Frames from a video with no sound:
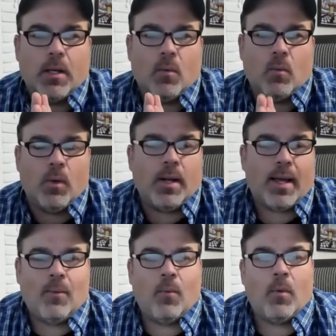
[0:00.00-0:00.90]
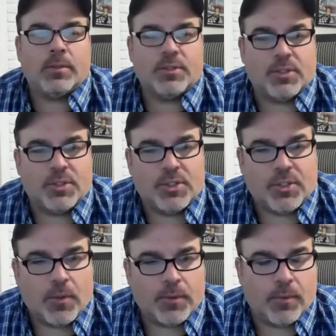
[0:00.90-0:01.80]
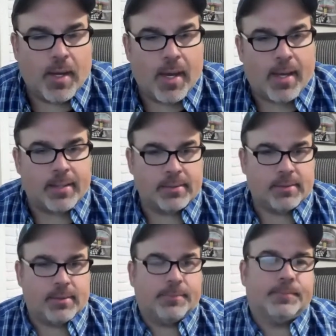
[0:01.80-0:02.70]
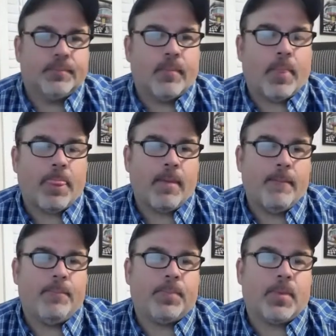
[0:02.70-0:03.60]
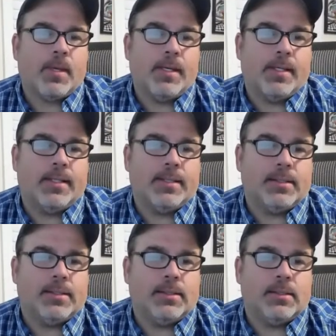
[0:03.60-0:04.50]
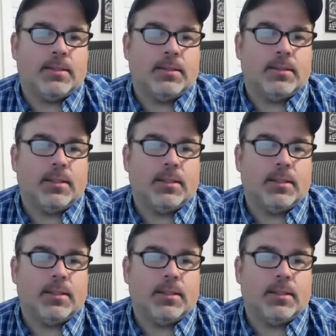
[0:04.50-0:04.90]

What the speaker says: What I want to show you guys is,